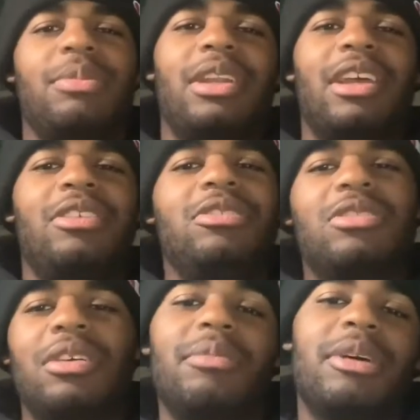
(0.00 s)
but now you're
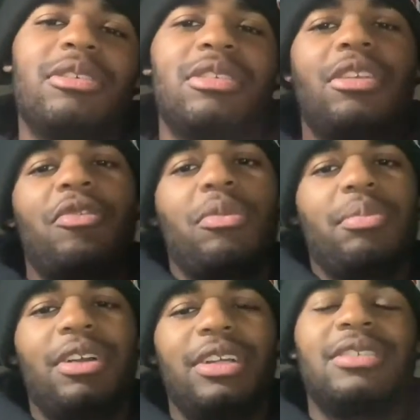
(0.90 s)
talking about a different
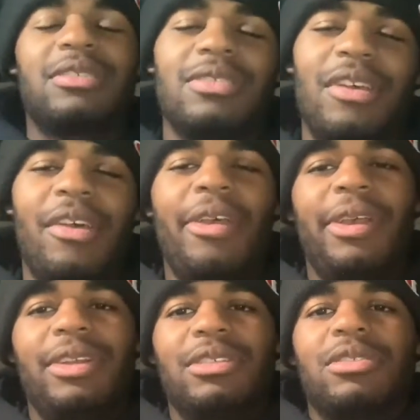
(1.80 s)
price.
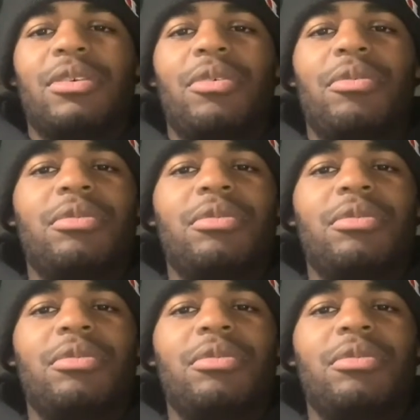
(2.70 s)
So